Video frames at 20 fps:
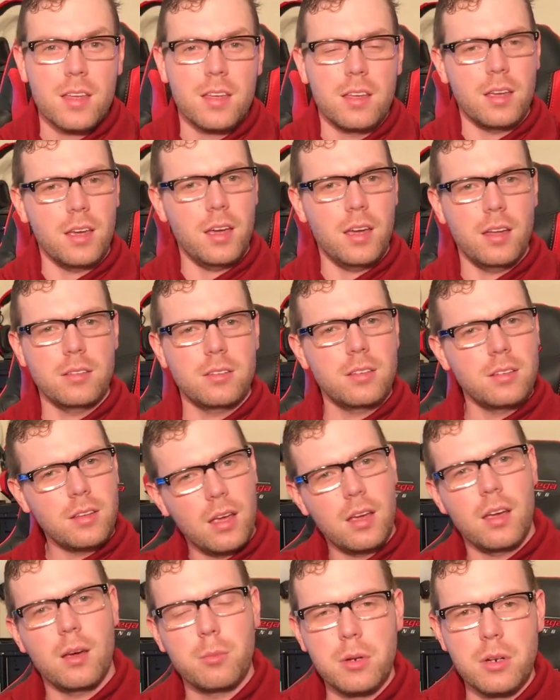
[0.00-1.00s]
and
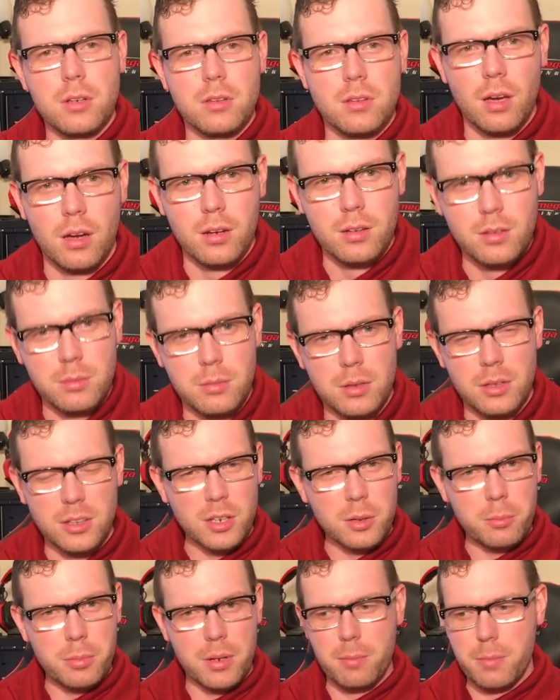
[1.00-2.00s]
today I'm going to talk a
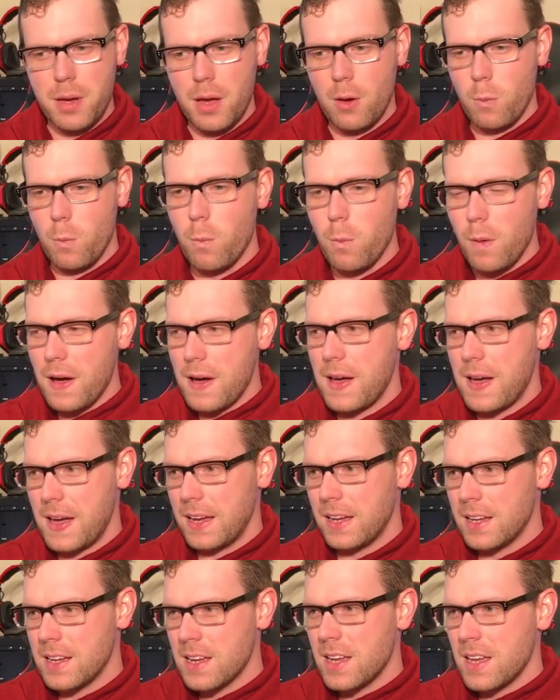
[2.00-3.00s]
little bit about
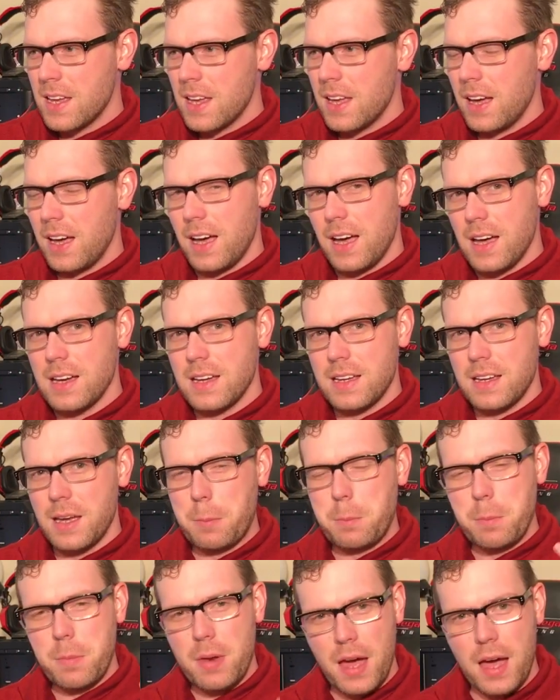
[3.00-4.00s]
why I
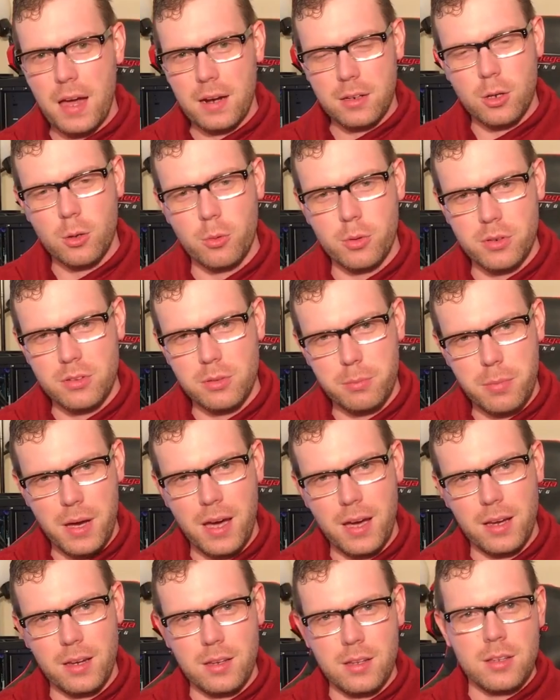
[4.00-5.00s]
am not going to
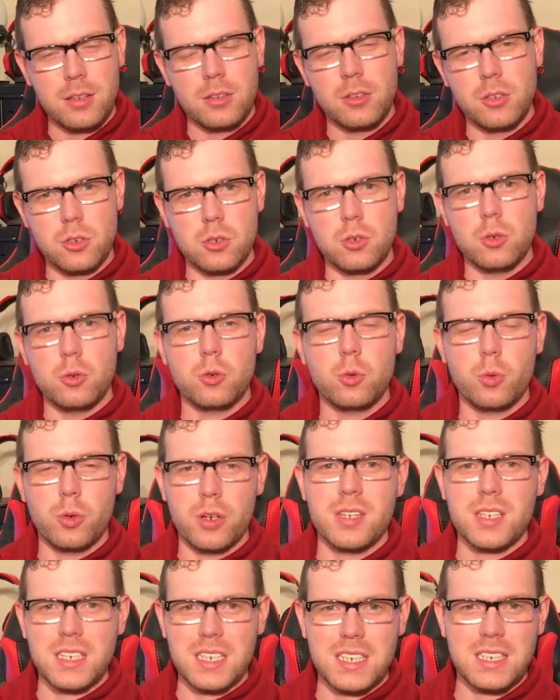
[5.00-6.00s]
buy the new
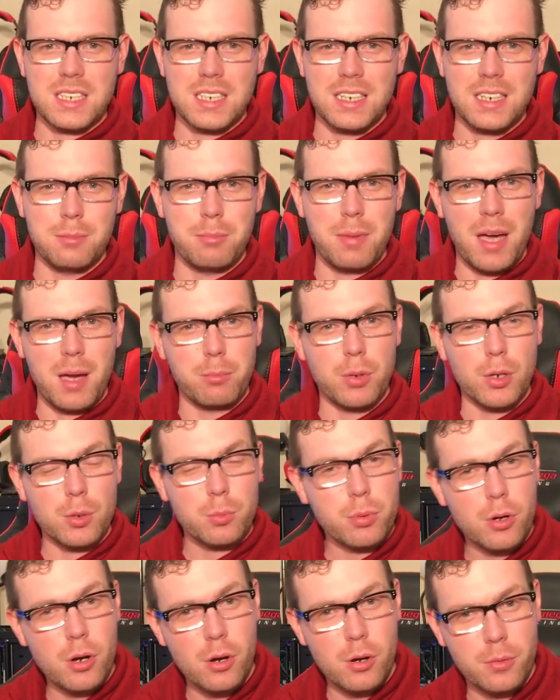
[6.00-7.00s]
2016 MacBook
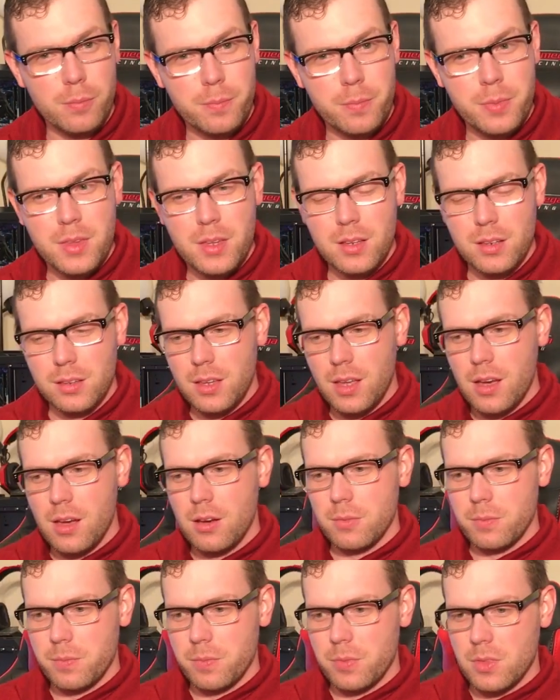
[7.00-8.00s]
Pro.
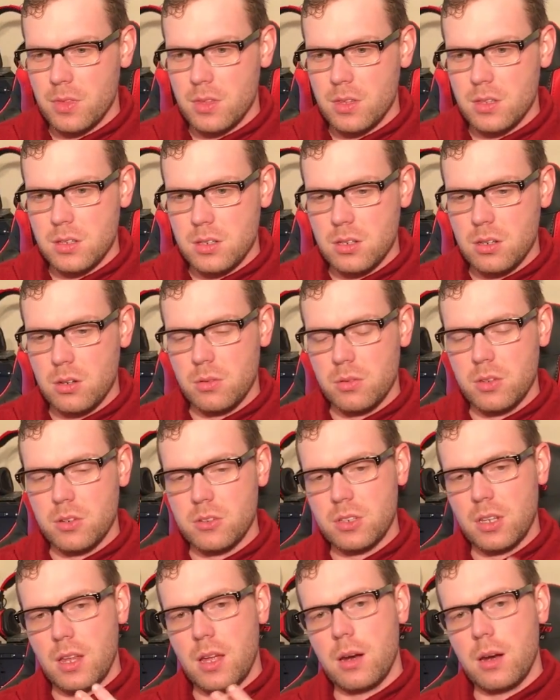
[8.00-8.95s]
Now, you know, there's